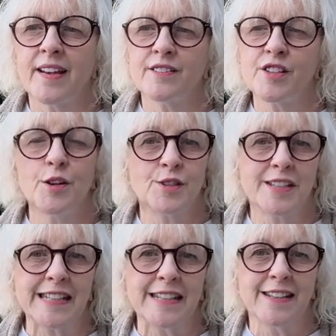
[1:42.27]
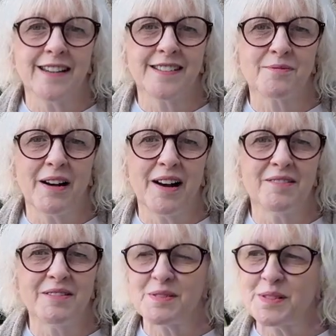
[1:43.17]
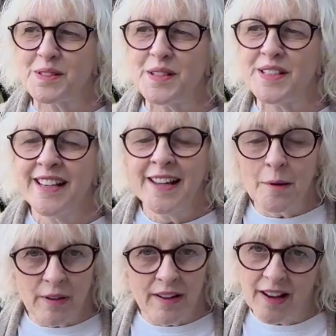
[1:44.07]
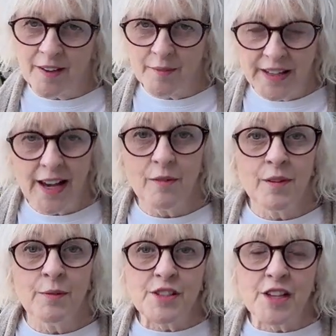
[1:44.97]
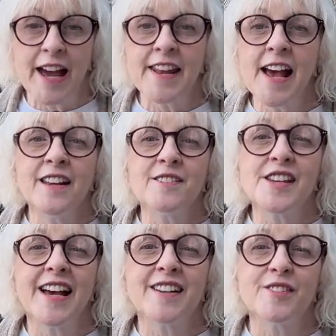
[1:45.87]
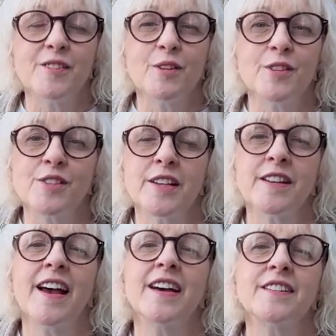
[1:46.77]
toasty as well, which was good. But yeah, I went with Jan. Hello Jan, if you're watching. Had a